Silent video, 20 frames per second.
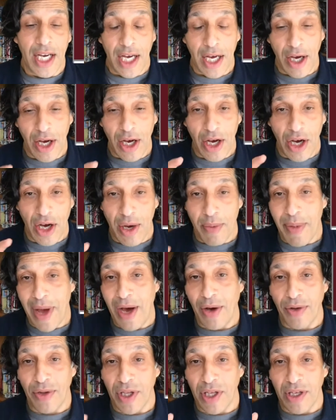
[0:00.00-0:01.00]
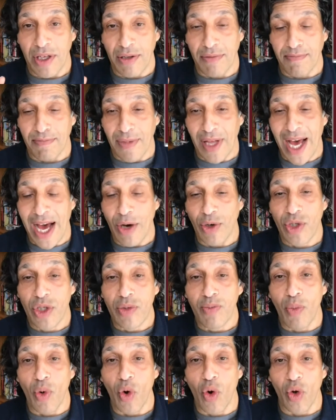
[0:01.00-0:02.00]
about how
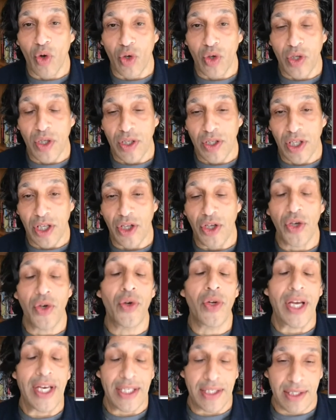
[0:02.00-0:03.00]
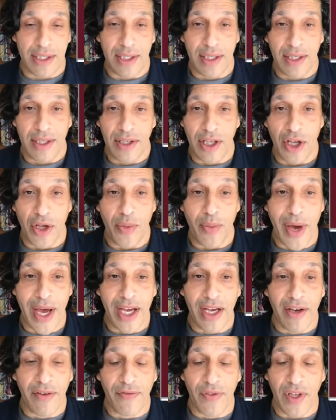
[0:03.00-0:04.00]
small the units that you
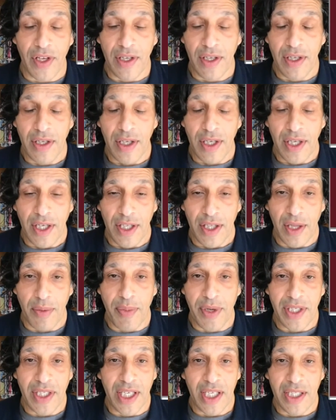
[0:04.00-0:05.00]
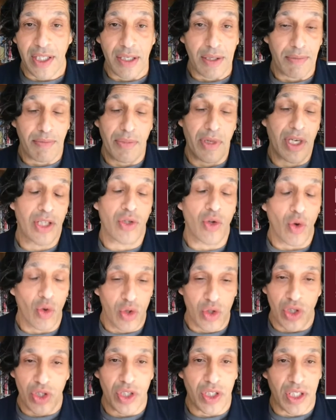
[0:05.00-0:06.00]
make of the business, but it's
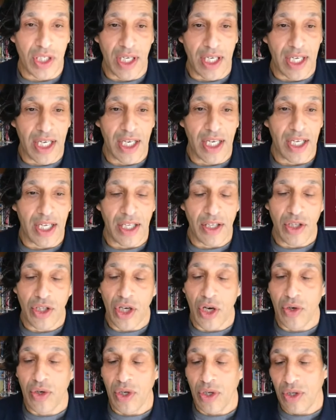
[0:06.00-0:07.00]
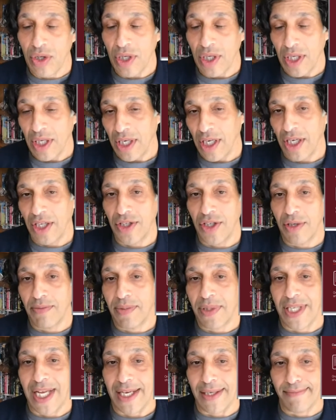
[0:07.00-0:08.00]
all just in total
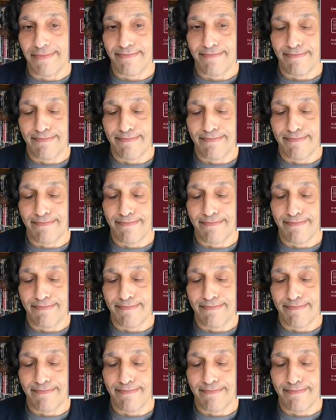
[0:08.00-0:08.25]
100%.